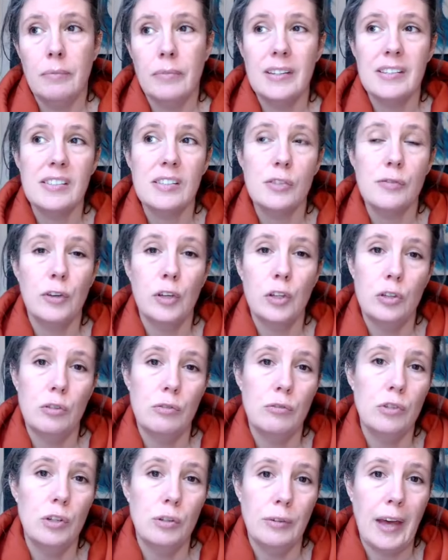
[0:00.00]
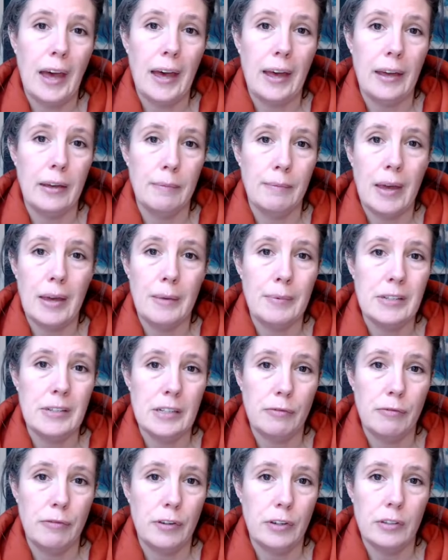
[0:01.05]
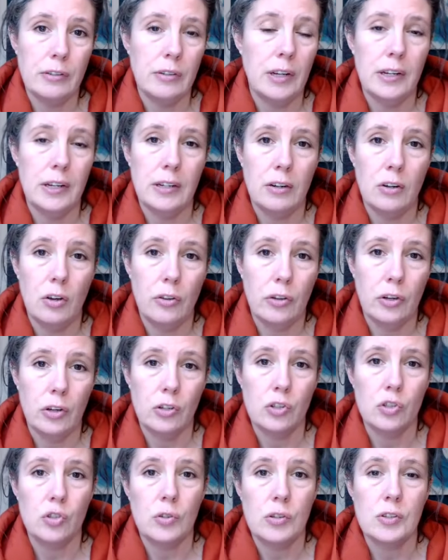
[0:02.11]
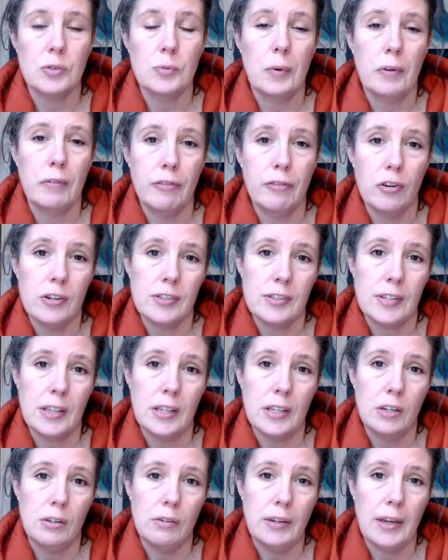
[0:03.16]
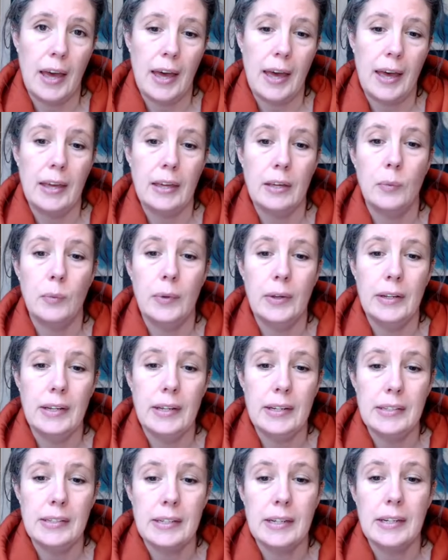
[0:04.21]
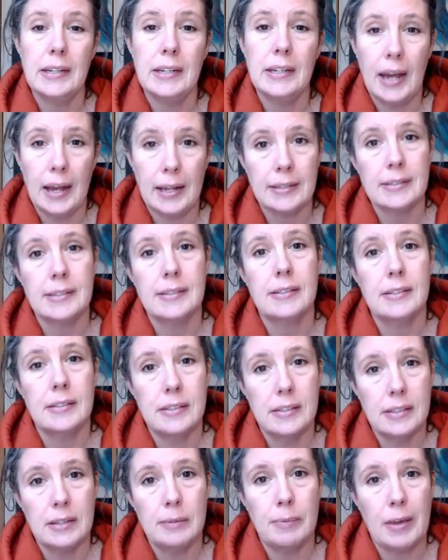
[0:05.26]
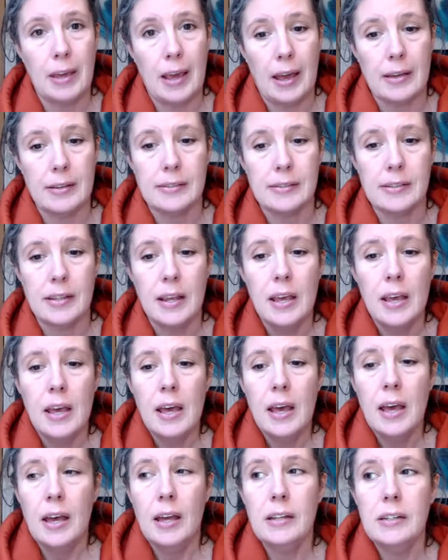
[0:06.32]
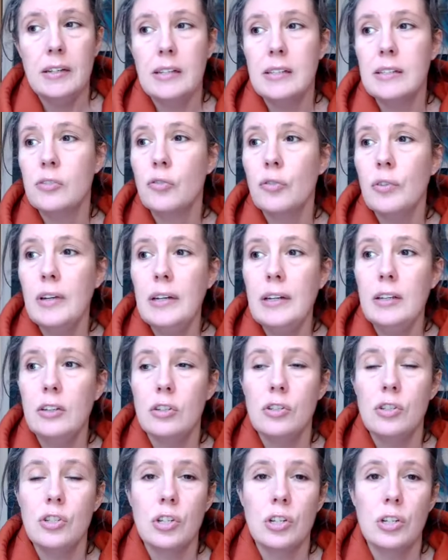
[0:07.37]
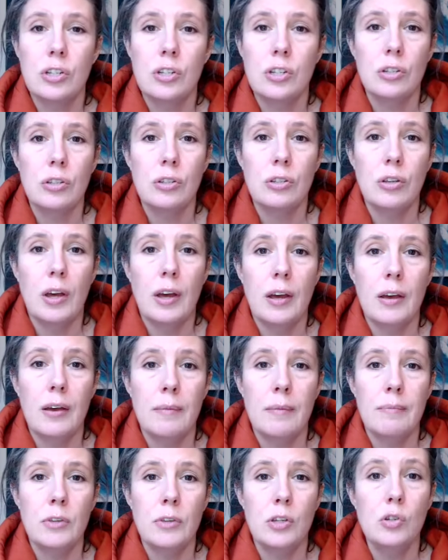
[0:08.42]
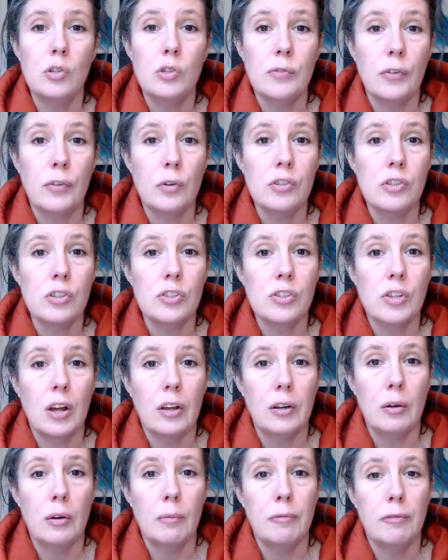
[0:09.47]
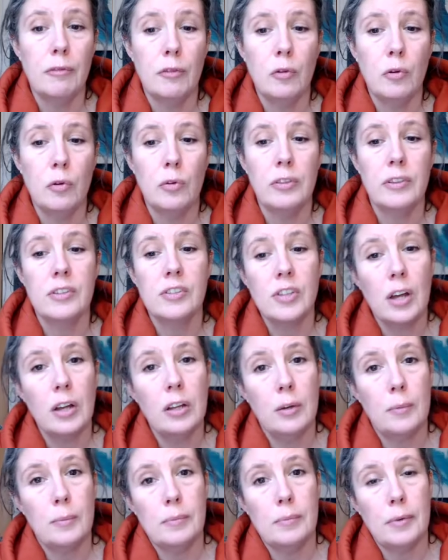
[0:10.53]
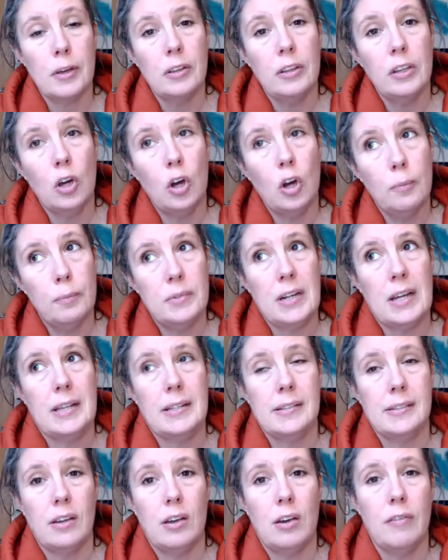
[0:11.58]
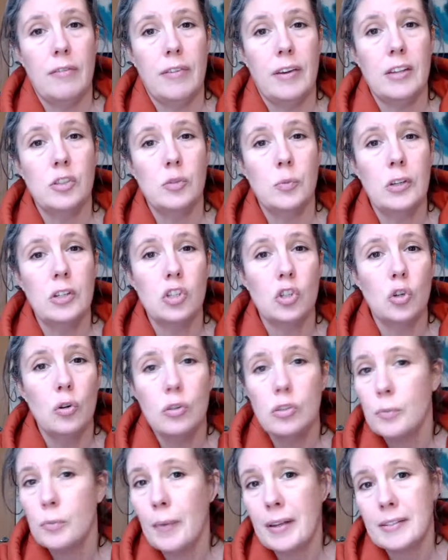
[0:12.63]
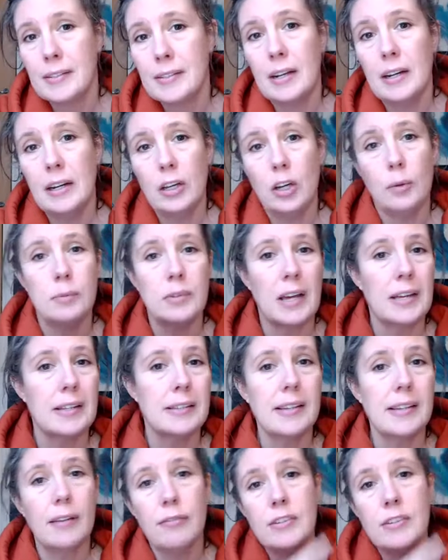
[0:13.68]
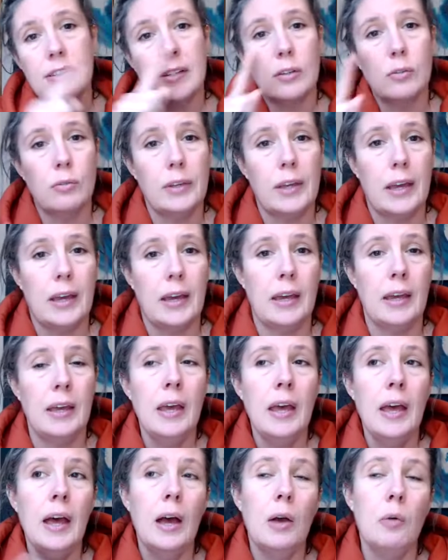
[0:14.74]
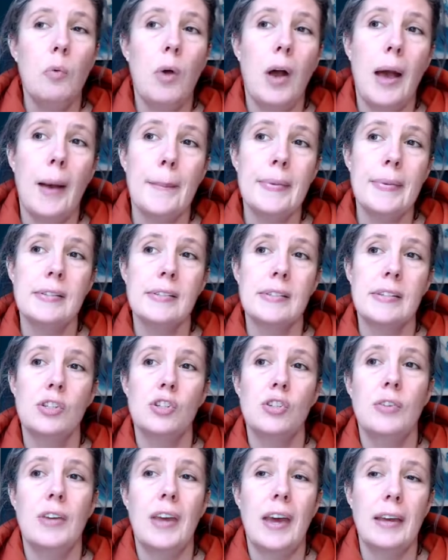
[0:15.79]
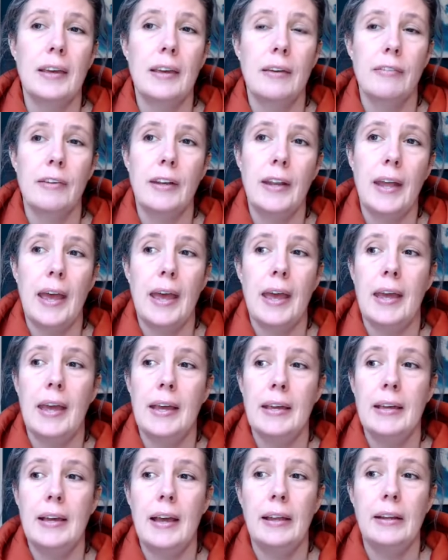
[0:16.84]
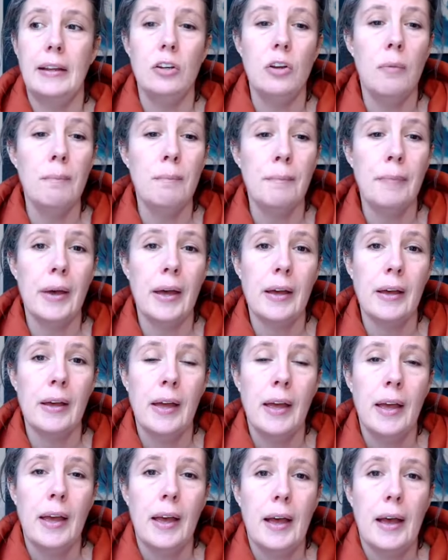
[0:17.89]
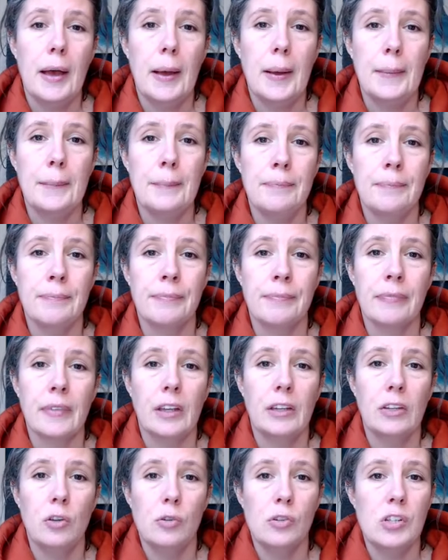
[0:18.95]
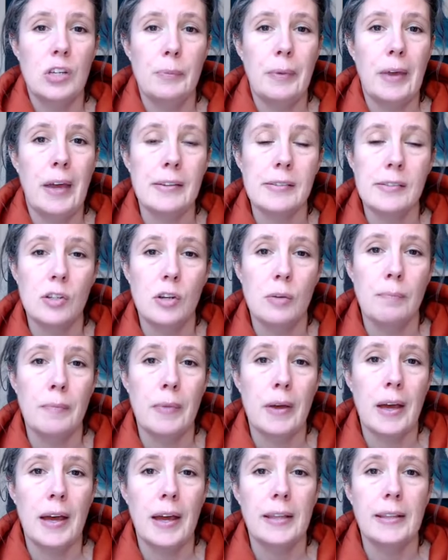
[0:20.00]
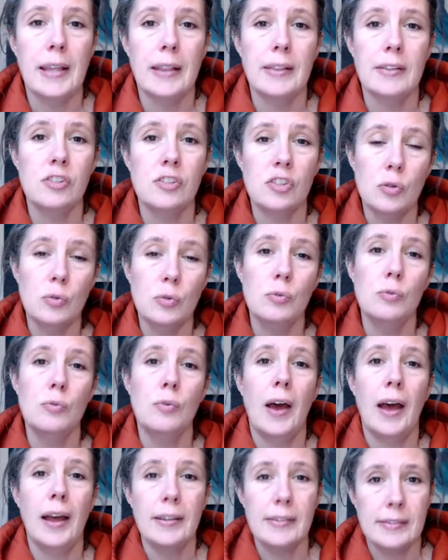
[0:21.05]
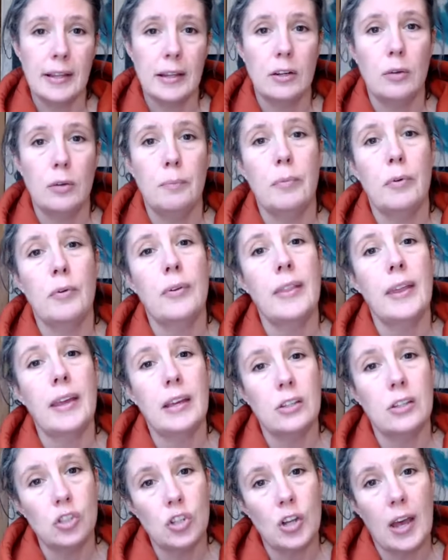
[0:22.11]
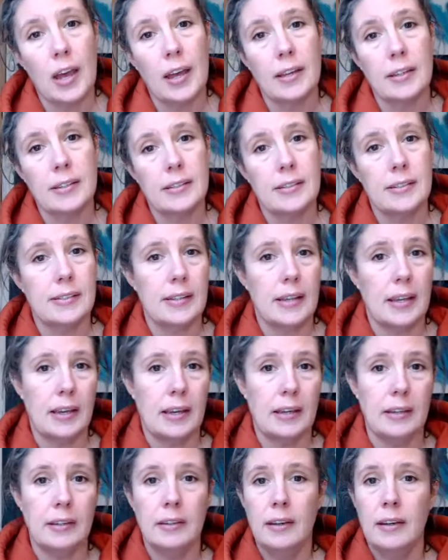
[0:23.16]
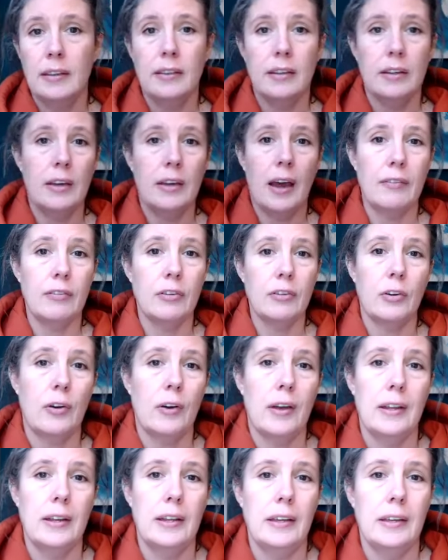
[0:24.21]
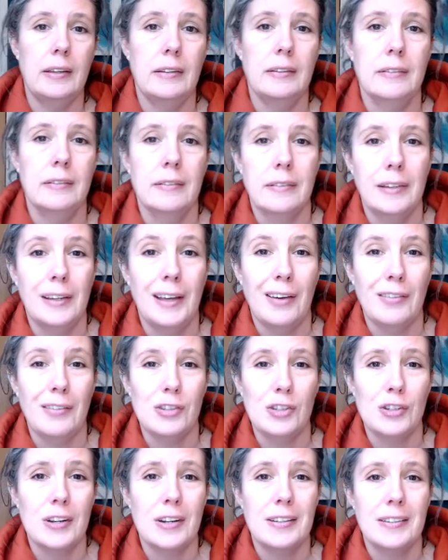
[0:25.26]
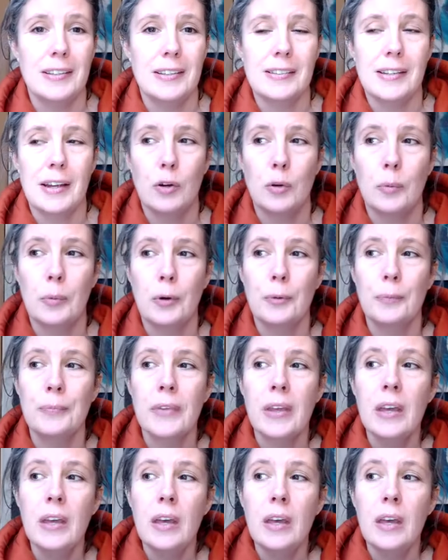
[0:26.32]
This is for UK. It may be different in other countries, but for us in the UK, we need an enhanced DBS. And it's really good and useful to sign up for the update service, which automatically updates every single year. And what happens is you get given a number, your DBS number, and then the school has that number and they can check to see that you haven't done anything terrible.